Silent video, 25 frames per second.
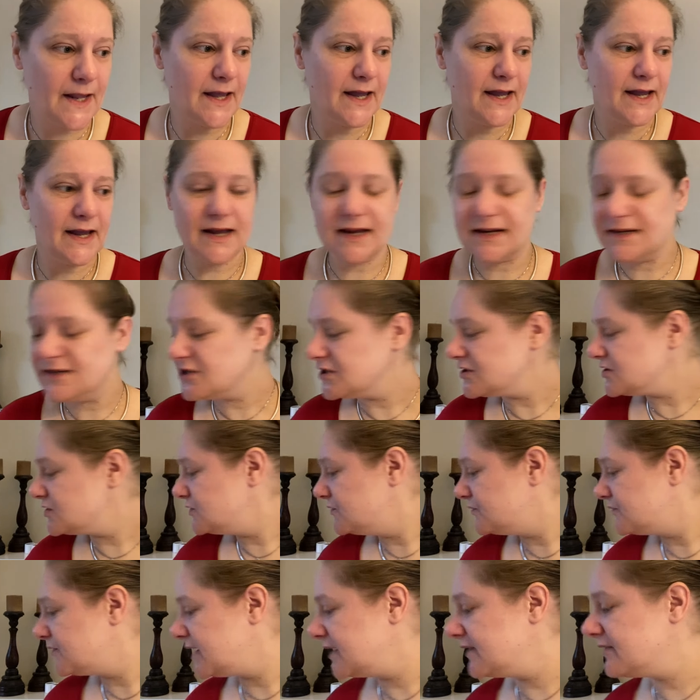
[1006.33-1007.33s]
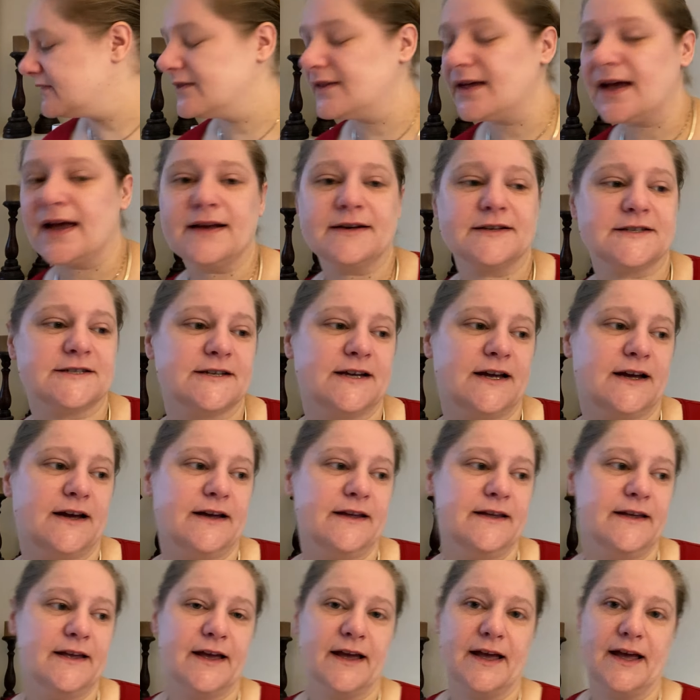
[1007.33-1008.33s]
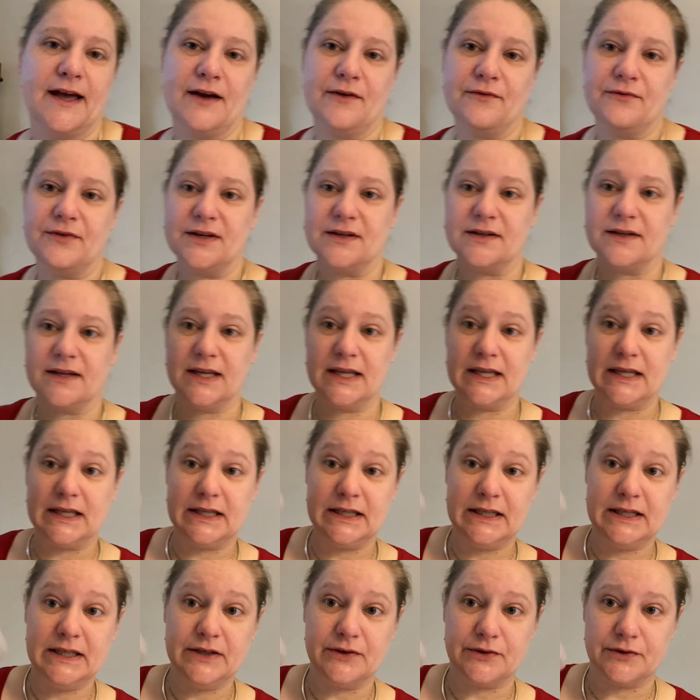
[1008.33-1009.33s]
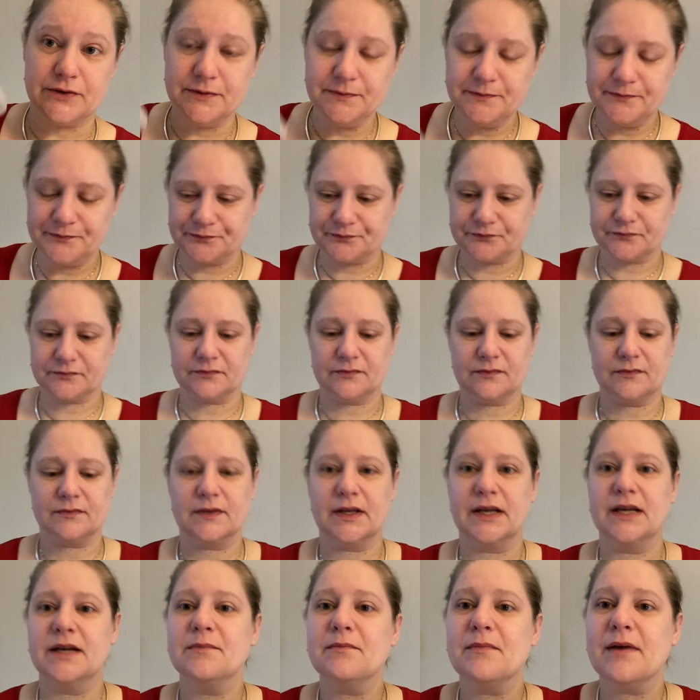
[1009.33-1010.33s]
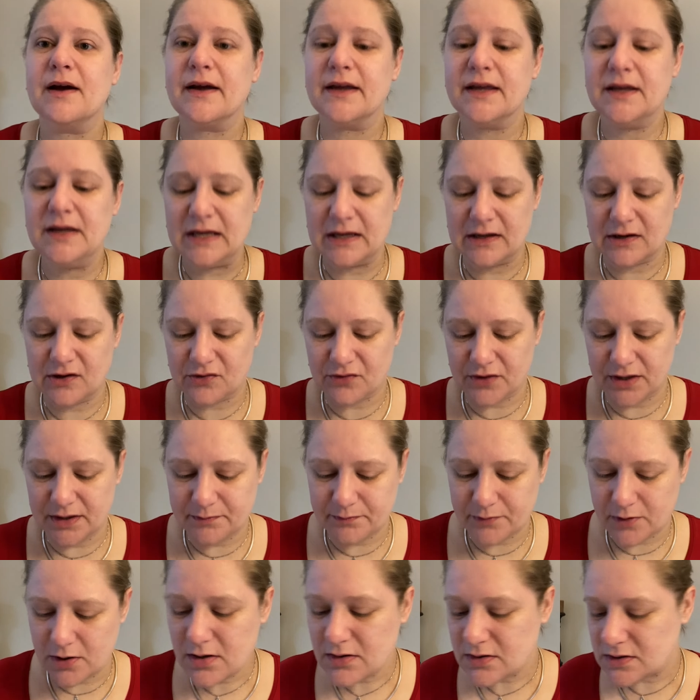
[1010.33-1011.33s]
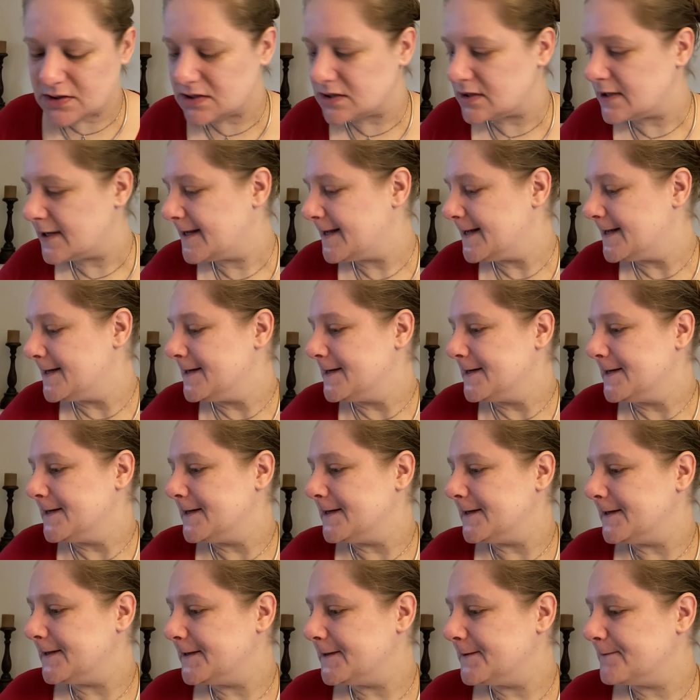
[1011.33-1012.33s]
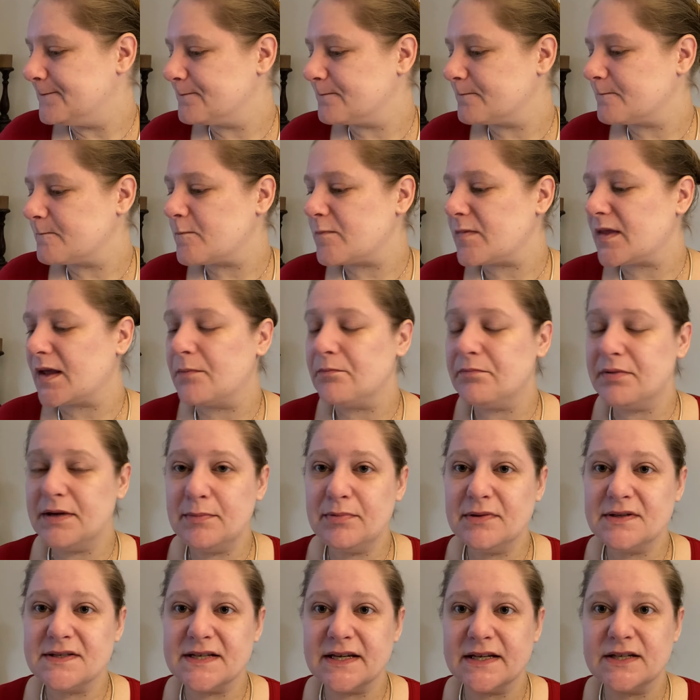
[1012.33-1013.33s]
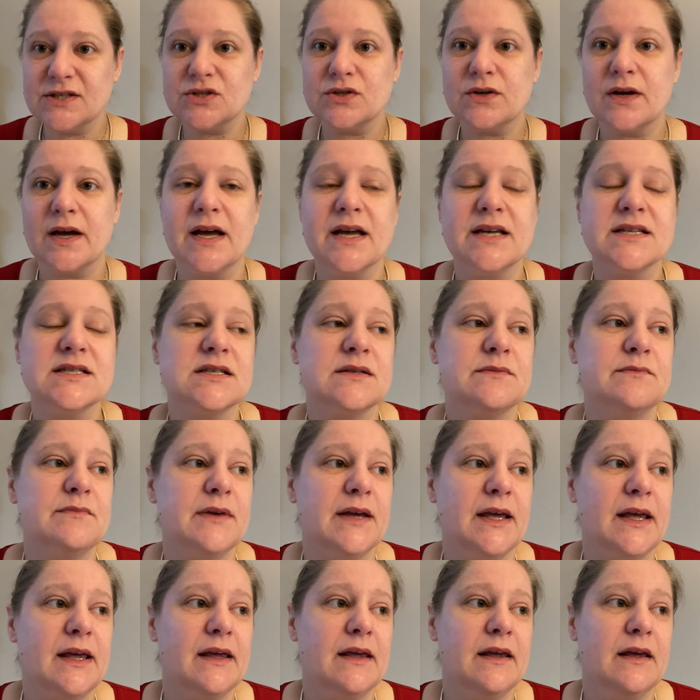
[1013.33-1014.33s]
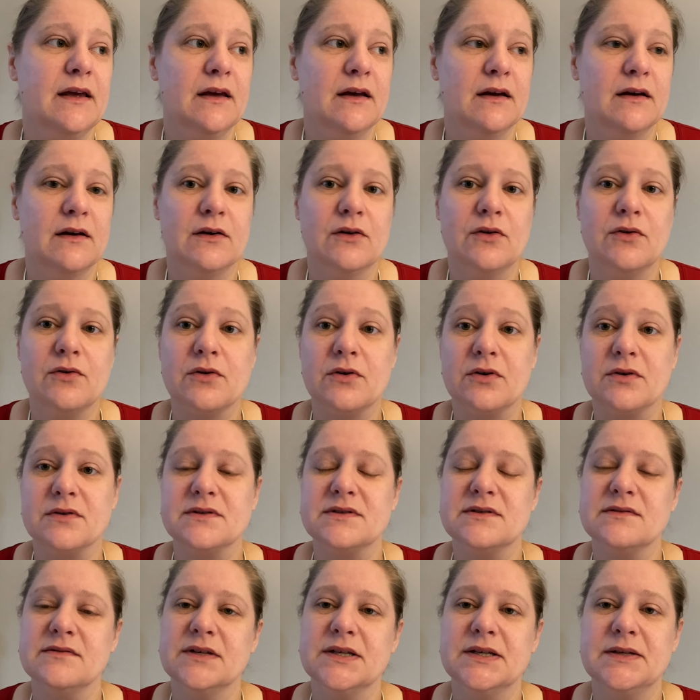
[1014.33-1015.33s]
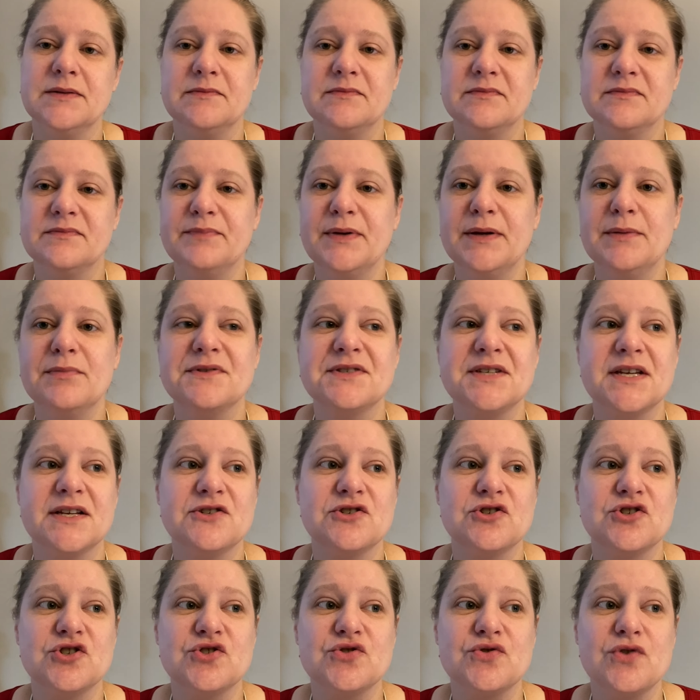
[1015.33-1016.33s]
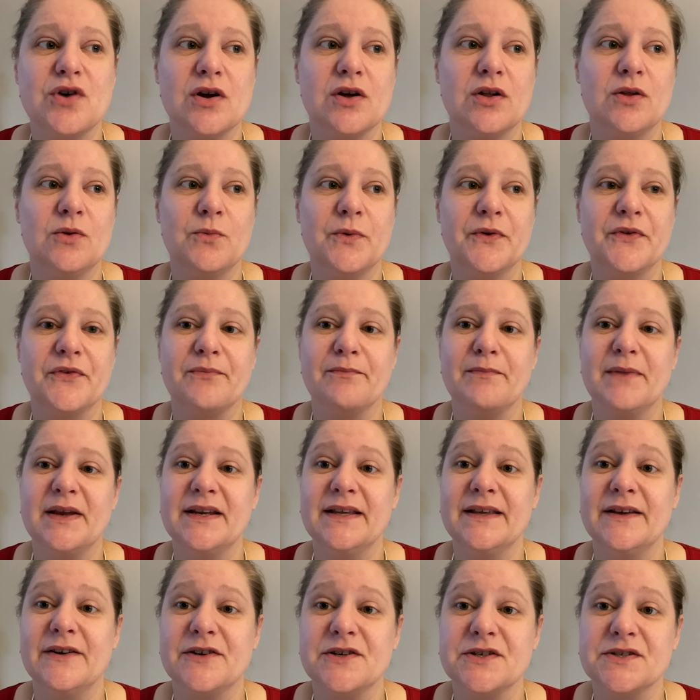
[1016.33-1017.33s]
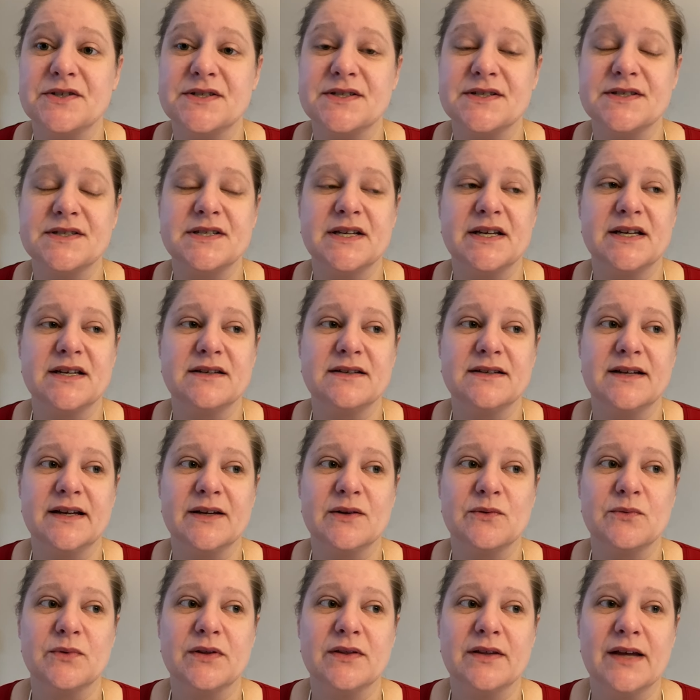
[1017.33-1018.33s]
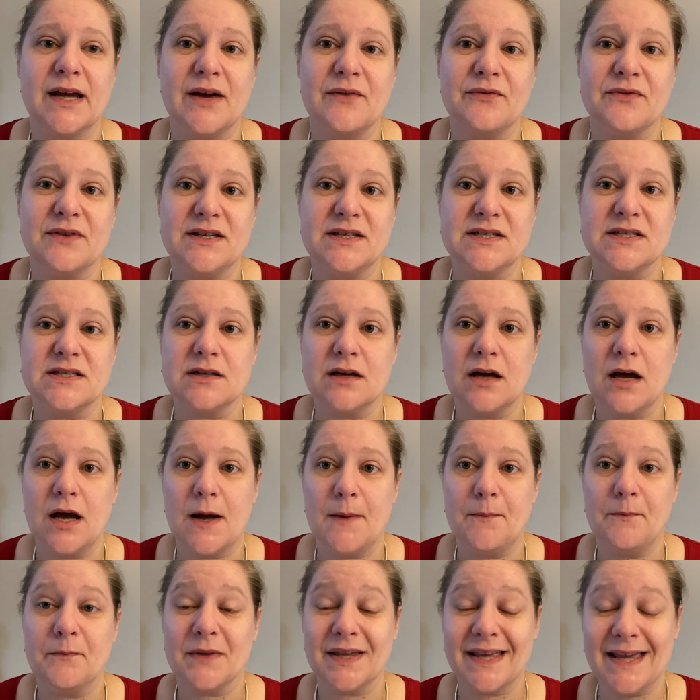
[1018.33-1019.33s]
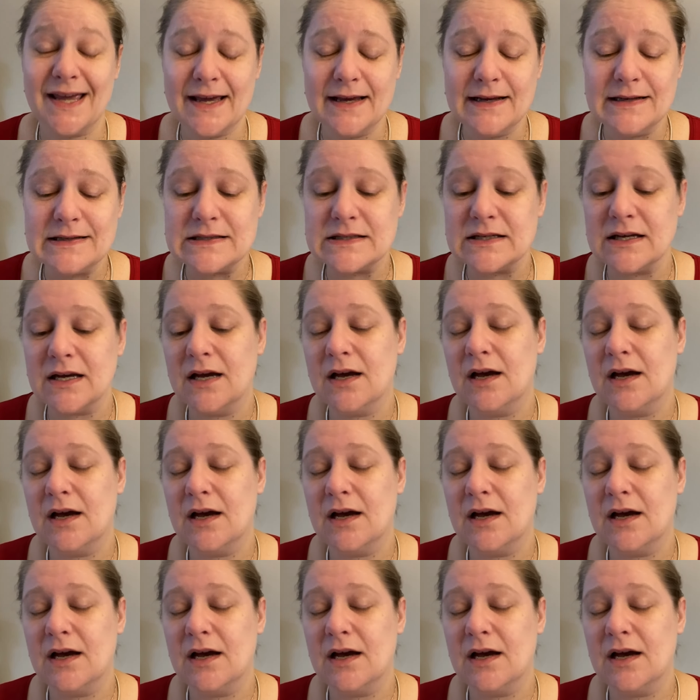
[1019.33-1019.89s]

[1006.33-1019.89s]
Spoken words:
And just to find that, I have it here in my crate box. People tend to ask me, or people tend to struggle with many yarns, saying like when they have these cakes,